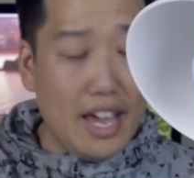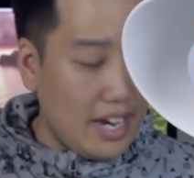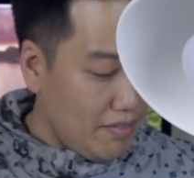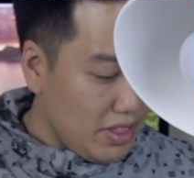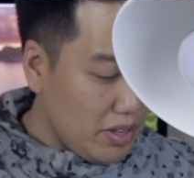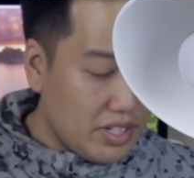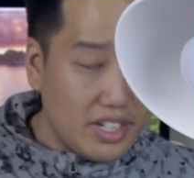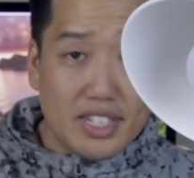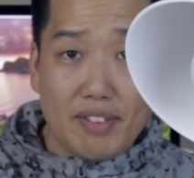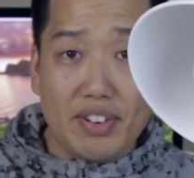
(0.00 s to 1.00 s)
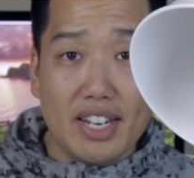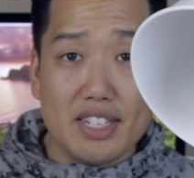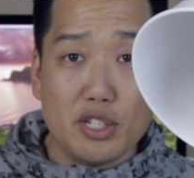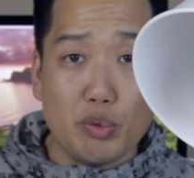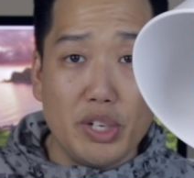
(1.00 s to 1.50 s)
And even though it does have a
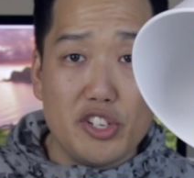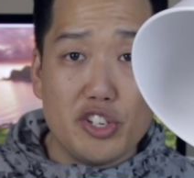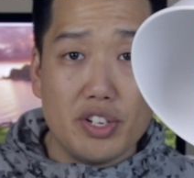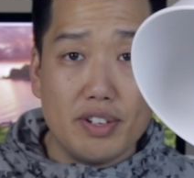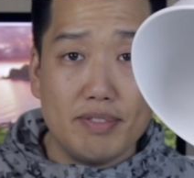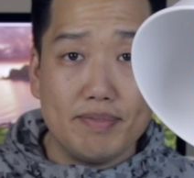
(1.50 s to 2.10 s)
nice switch,